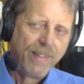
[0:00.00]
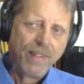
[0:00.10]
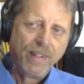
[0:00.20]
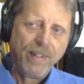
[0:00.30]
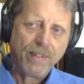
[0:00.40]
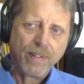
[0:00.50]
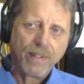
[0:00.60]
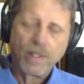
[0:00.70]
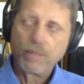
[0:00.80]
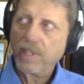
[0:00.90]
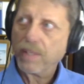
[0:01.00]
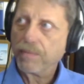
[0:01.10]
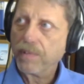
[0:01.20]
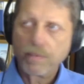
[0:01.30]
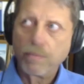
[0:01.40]
And I'm
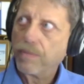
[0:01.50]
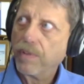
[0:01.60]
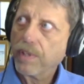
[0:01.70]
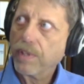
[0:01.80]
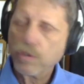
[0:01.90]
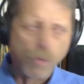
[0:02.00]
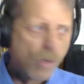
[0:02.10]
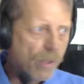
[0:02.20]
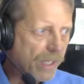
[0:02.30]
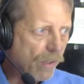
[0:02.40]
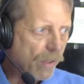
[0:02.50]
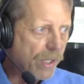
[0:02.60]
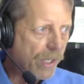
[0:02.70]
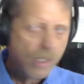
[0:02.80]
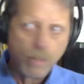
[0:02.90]
looking at the wall and then
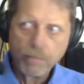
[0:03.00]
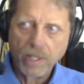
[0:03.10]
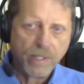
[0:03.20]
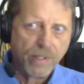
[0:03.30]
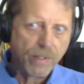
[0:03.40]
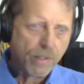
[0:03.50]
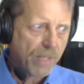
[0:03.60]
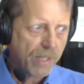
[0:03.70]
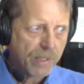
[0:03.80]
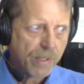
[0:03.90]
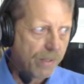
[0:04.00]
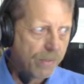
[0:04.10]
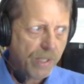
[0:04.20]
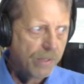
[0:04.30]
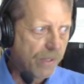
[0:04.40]
looking at him. That, you know, I'm like,
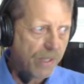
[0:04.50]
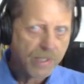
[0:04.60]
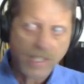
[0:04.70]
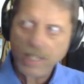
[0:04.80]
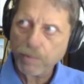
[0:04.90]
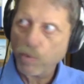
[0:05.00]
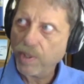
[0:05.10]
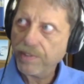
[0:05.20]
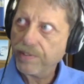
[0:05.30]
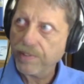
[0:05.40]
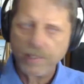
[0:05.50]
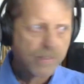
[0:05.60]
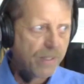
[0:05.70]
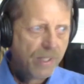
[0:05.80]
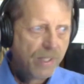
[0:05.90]
okay, he's going to attack, but what is
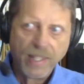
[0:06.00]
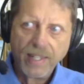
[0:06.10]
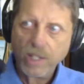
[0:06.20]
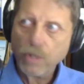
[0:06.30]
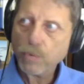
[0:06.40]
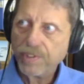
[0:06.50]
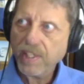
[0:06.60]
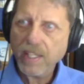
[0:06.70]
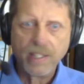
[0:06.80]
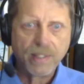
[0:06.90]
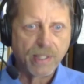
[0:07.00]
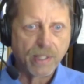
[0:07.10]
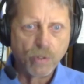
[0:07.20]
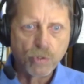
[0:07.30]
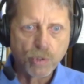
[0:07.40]
this? And I don't see anything. I
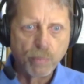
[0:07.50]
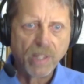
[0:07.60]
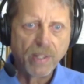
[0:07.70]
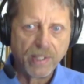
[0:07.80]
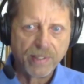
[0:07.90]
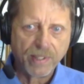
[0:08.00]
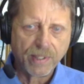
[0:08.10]
don't smell anything.